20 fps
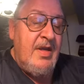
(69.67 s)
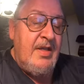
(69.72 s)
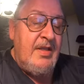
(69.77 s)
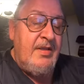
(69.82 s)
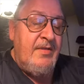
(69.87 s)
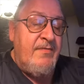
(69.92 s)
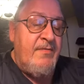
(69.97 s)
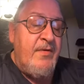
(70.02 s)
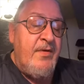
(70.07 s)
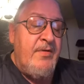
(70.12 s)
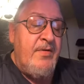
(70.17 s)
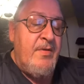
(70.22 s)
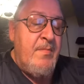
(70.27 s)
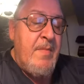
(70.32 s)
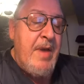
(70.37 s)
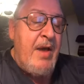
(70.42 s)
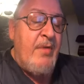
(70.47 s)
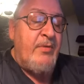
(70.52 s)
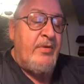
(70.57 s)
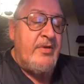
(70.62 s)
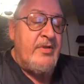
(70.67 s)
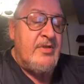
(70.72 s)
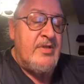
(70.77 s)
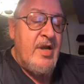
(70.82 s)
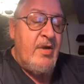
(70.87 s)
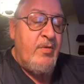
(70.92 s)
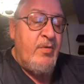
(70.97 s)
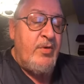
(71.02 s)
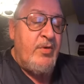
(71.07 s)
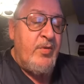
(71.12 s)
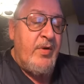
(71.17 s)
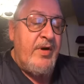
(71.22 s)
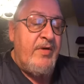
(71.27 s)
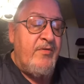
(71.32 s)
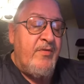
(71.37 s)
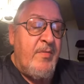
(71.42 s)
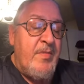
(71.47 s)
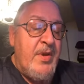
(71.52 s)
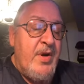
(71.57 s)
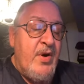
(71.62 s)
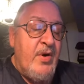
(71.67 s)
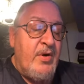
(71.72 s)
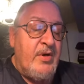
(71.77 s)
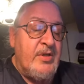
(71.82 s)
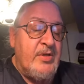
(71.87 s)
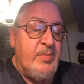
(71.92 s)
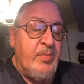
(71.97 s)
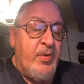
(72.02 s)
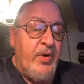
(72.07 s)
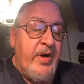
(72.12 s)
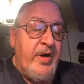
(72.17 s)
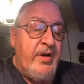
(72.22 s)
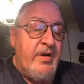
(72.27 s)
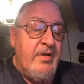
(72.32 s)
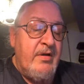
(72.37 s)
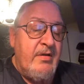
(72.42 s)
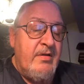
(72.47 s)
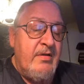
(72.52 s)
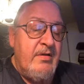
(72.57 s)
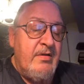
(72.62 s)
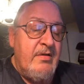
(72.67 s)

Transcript: At the foot of the mountains, I will drink from the dark spring.